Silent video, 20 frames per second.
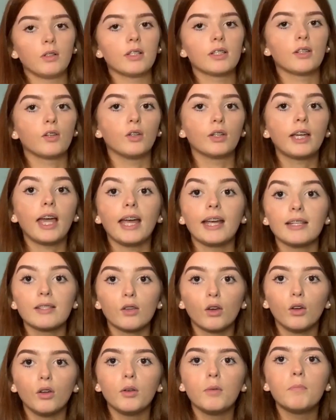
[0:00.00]
Got a case
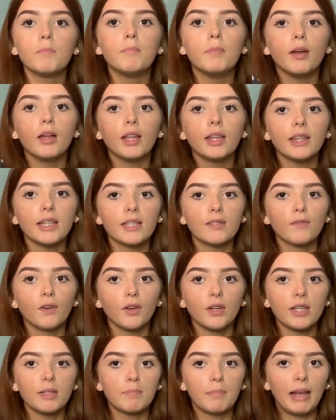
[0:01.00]
on, but this
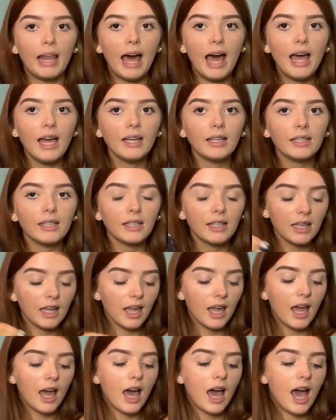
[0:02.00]
phone is black
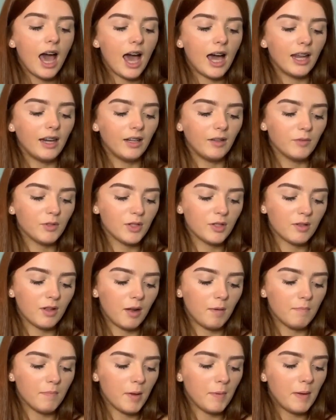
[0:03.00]
and
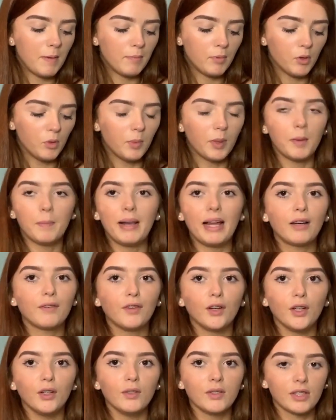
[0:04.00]
I'm a bit bored with the black
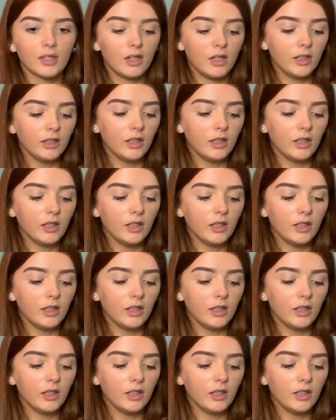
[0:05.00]
phones, I can't